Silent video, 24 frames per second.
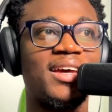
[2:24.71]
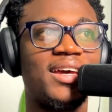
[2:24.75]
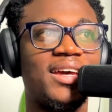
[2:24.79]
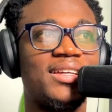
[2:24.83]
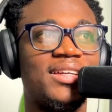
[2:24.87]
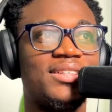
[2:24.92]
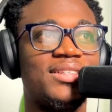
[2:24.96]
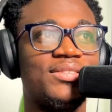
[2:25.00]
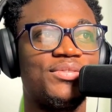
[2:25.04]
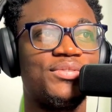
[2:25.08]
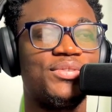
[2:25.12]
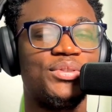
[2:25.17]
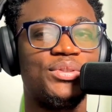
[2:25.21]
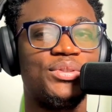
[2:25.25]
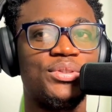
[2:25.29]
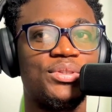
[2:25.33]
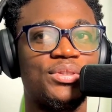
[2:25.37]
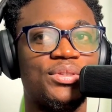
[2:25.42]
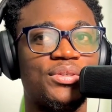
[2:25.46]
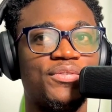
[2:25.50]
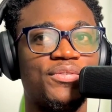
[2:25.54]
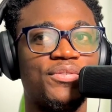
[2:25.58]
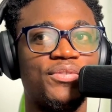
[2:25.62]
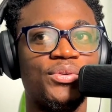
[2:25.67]
And for those
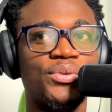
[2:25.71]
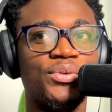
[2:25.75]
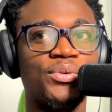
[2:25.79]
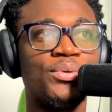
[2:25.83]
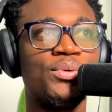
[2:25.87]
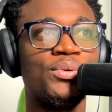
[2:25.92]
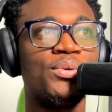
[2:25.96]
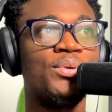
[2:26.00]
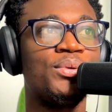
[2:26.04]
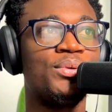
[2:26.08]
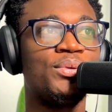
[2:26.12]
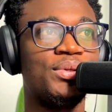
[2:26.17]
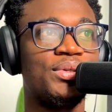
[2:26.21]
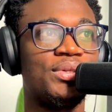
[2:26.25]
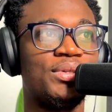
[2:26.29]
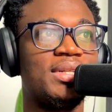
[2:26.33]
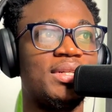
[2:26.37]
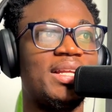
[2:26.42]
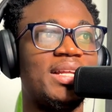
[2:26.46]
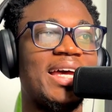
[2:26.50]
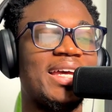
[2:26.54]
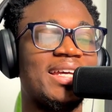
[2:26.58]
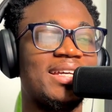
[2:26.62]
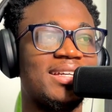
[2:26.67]
of you who
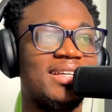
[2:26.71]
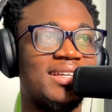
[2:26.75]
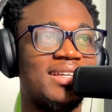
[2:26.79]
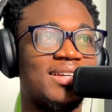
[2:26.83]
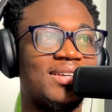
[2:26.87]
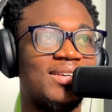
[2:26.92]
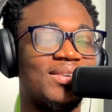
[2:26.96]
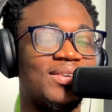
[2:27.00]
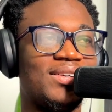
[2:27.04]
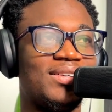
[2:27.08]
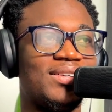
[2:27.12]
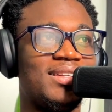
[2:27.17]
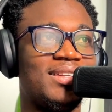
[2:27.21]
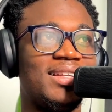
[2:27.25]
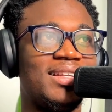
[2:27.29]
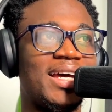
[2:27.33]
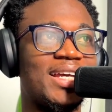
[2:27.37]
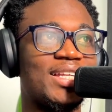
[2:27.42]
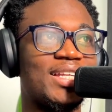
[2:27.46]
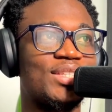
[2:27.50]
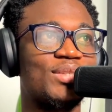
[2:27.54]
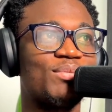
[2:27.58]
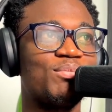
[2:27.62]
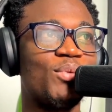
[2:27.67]
don't like
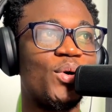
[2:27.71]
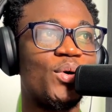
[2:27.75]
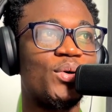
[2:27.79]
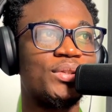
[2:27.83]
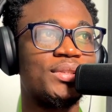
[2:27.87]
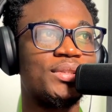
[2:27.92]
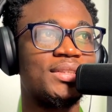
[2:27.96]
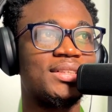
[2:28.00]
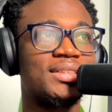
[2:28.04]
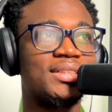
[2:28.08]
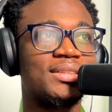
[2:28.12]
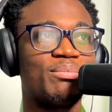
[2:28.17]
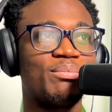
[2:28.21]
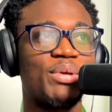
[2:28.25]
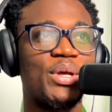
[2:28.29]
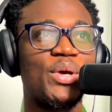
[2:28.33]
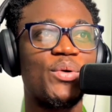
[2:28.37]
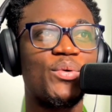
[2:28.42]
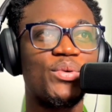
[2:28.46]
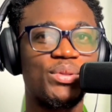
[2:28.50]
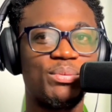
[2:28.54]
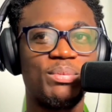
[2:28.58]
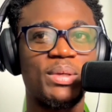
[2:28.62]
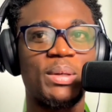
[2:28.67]
light mode,
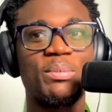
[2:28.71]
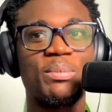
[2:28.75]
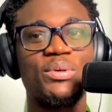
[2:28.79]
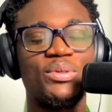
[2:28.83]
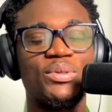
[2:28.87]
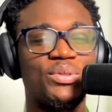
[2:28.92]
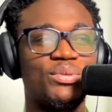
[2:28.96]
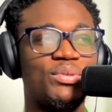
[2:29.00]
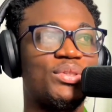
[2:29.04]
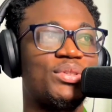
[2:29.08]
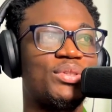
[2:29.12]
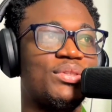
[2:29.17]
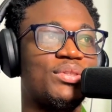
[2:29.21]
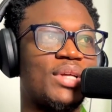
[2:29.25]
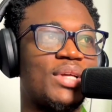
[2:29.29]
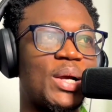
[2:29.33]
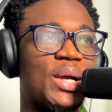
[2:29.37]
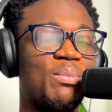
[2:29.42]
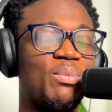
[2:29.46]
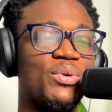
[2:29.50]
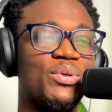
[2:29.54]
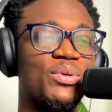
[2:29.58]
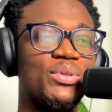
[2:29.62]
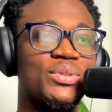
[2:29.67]
bear with me. I'm going to switch to
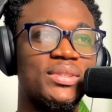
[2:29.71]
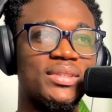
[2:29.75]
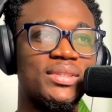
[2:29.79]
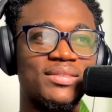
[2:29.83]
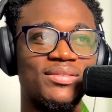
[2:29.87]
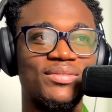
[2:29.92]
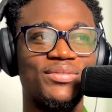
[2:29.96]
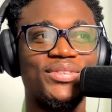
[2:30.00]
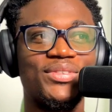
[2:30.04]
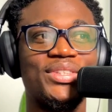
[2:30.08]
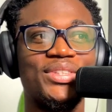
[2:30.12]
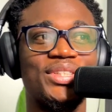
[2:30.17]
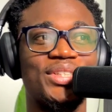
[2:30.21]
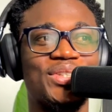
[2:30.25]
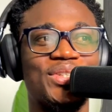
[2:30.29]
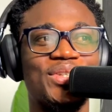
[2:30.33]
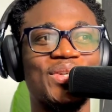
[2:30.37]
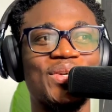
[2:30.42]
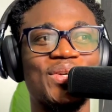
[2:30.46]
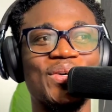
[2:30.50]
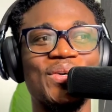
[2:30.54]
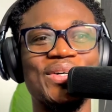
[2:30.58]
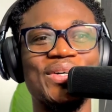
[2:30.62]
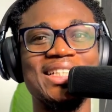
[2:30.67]
dark mode very
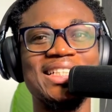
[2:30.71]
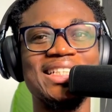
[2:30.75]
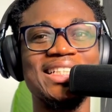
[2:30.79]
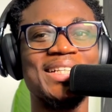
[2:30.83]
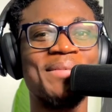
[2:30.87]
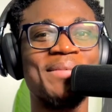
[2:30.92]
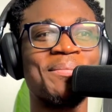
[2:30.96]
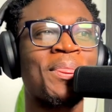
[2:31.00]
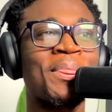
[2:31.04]
soon.